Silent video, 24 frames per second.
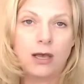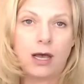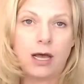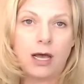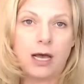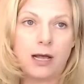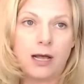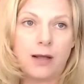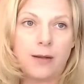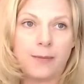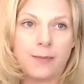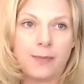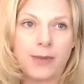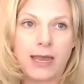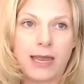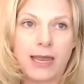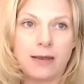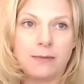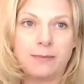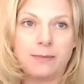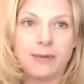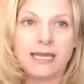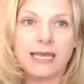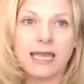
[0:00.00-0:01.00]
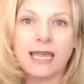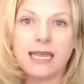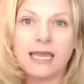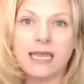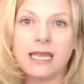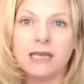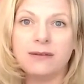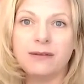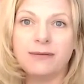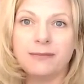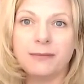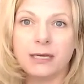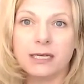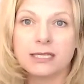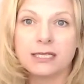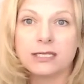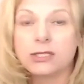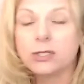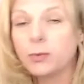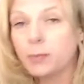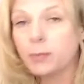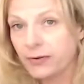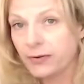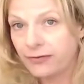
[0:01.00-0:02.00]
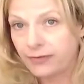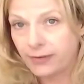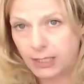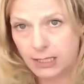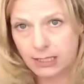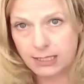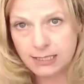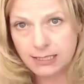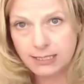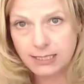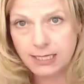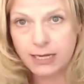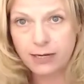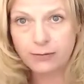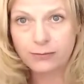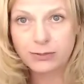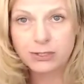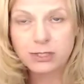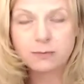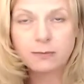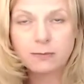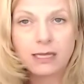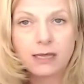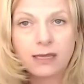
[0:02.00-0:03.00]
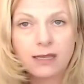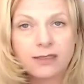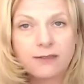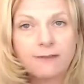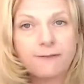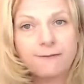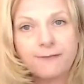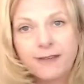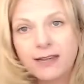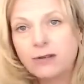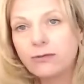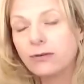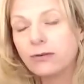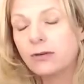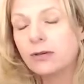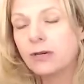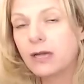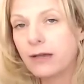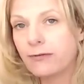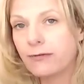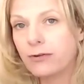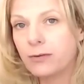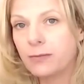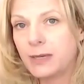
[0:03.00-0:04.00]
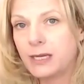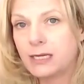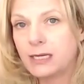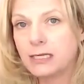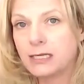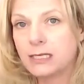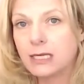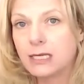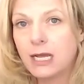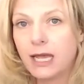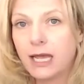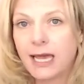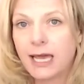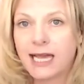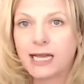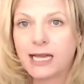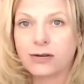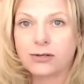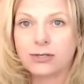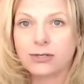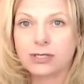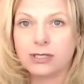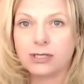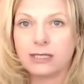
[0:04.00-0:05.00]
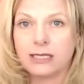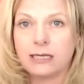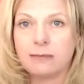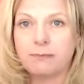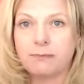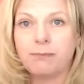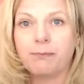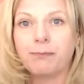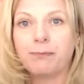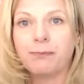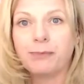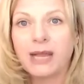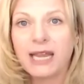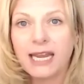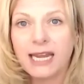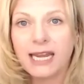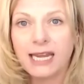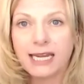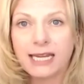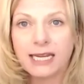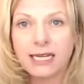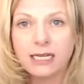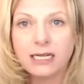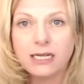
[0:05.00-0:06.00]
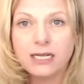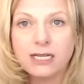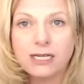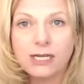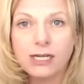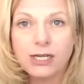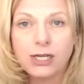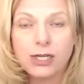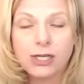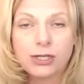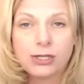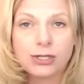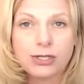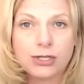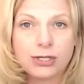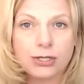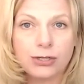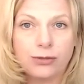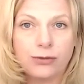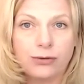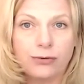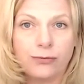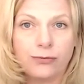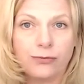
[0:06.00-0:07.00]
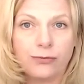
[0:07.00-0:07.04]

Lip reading: and became a Superfund site, which meant the federal government actually paid to